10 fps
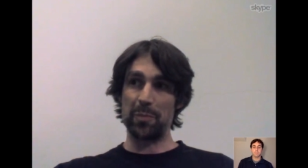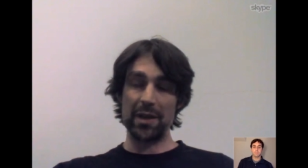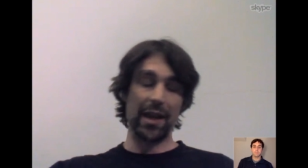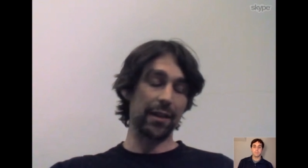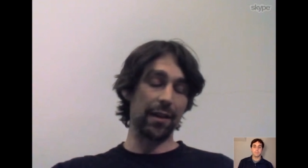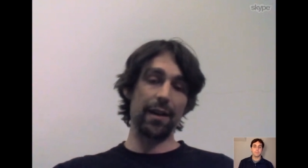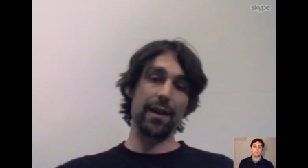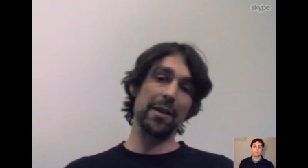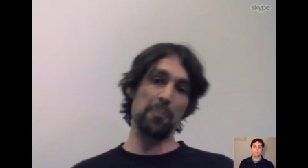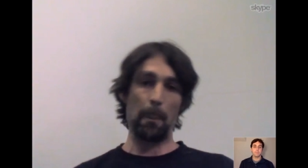beat that
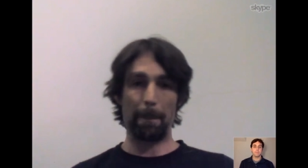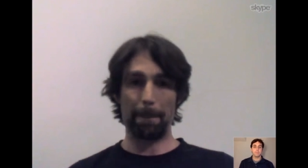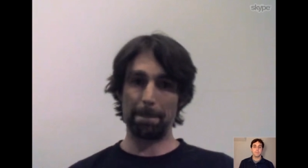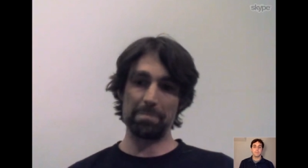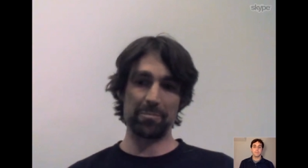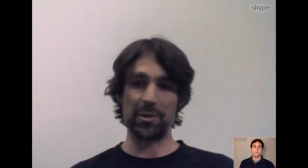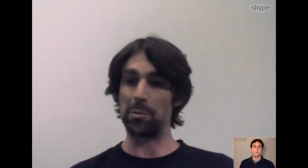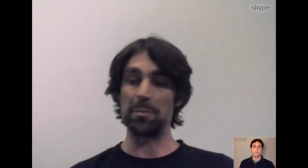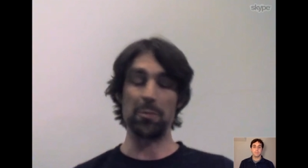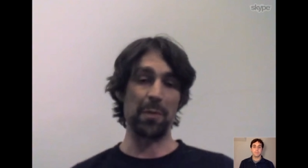guy,
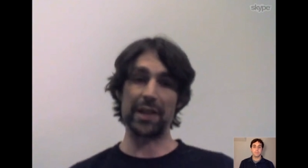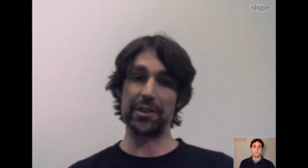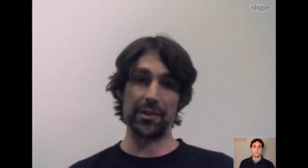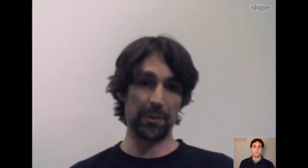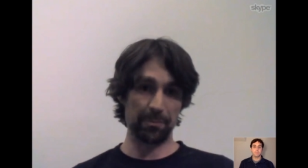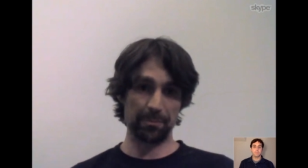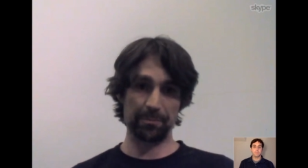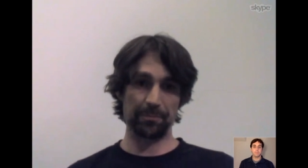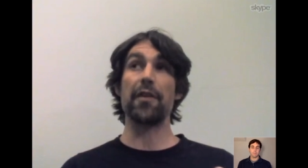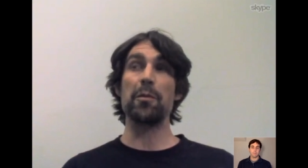just win more matches.
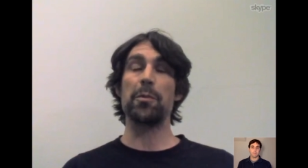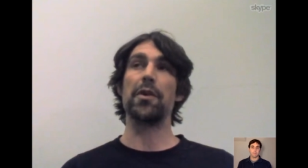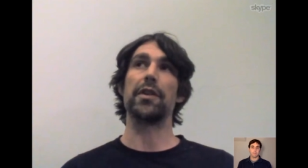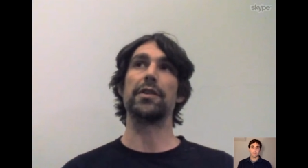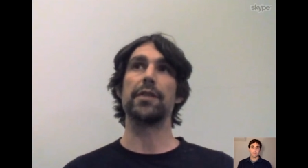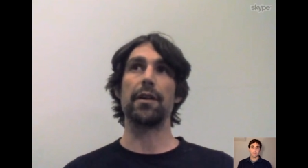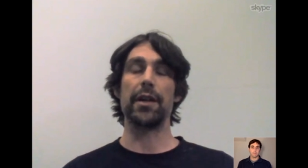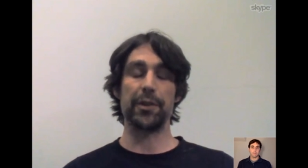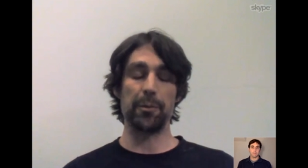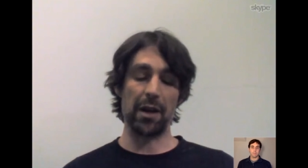Another very important thing to
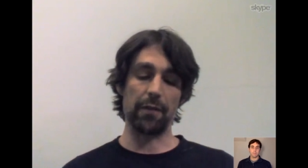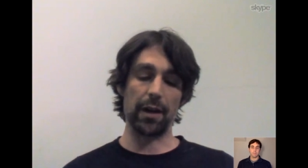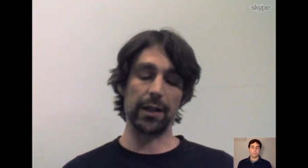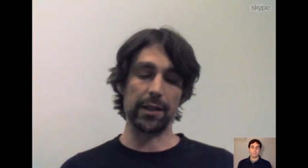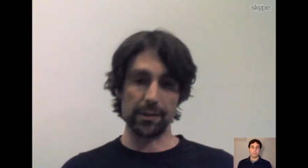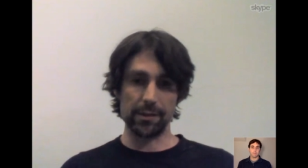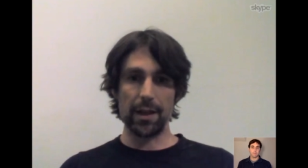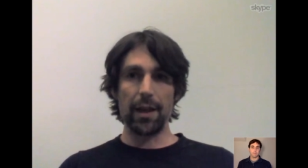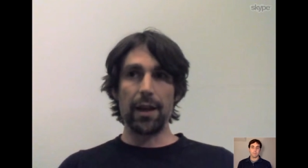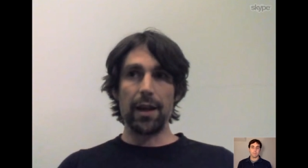note actually about
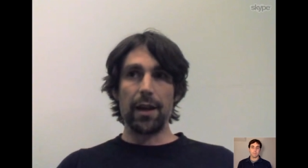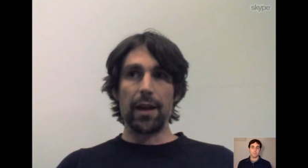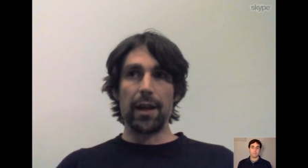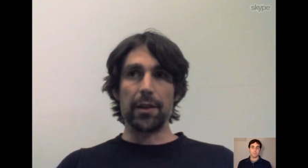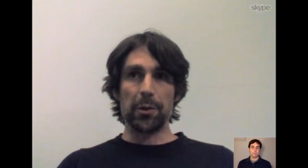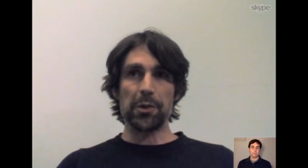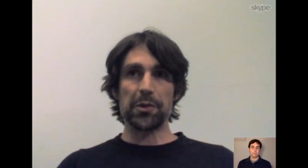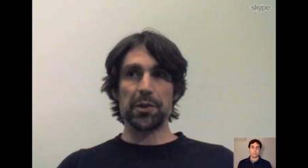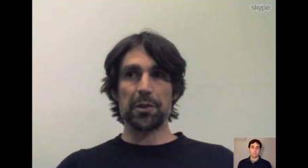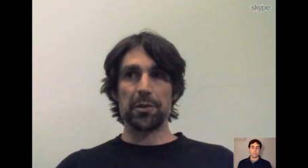rankings, it
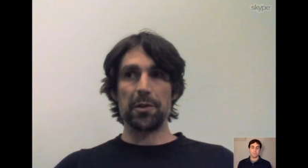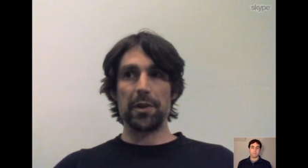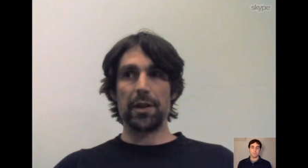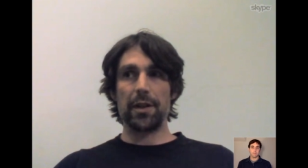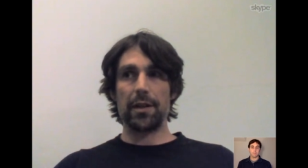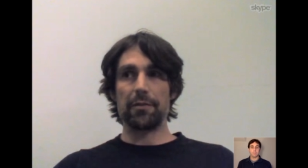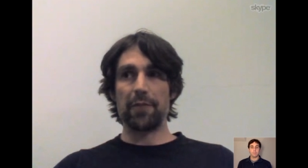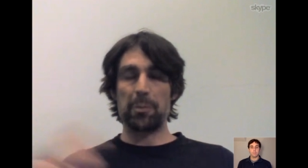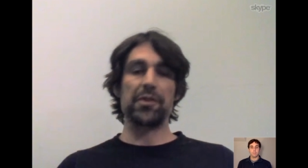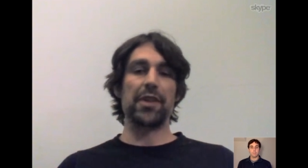also
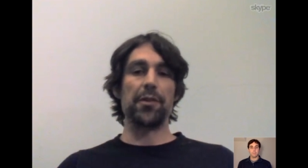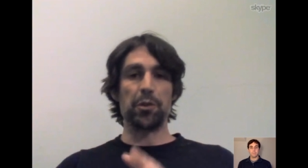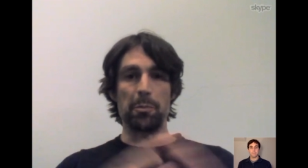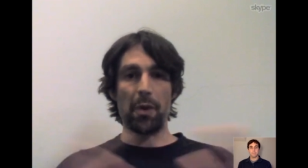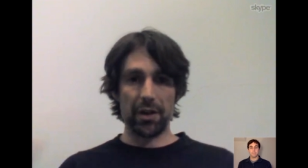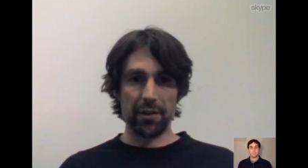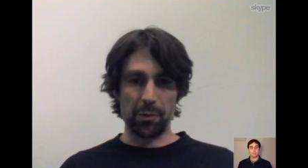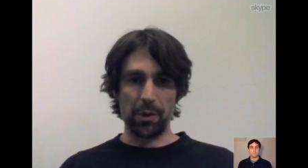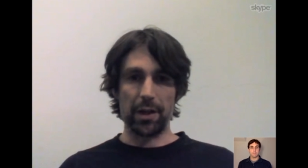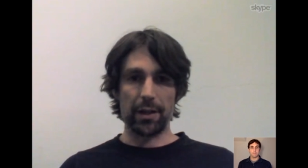represents your body
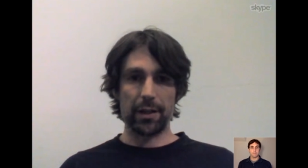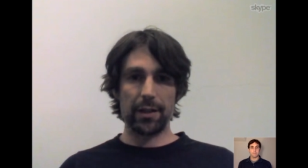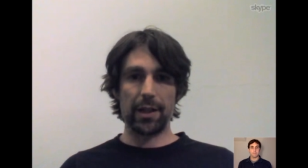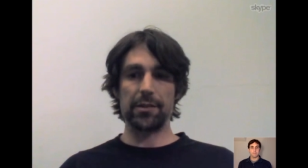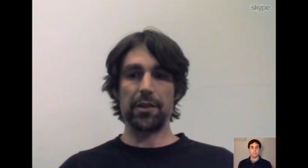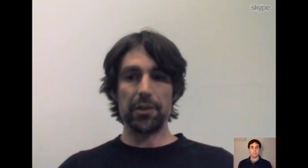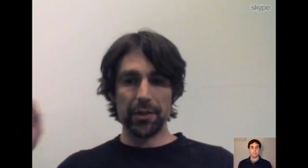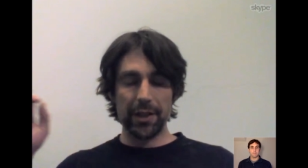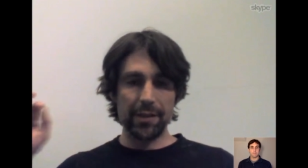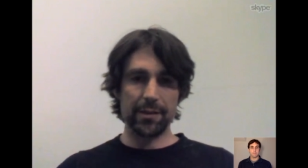of work. It's not
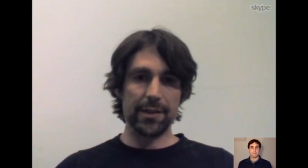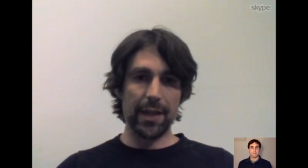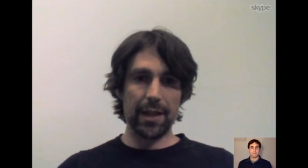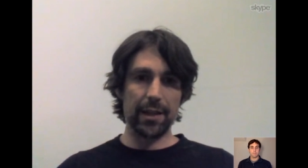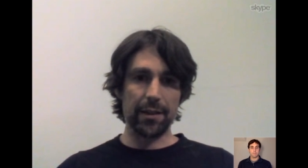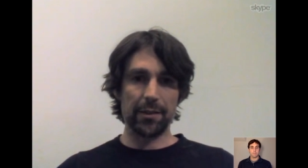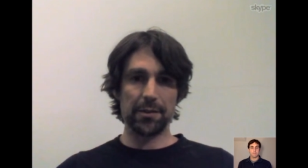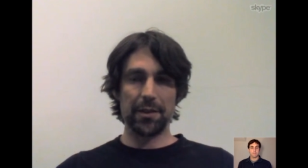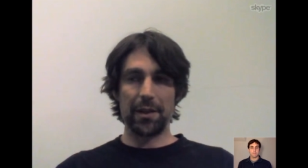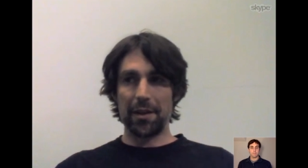your
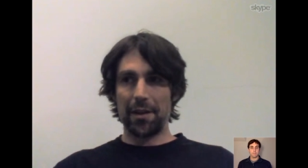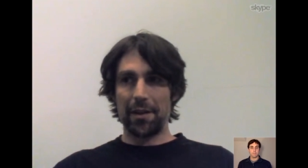instantaneous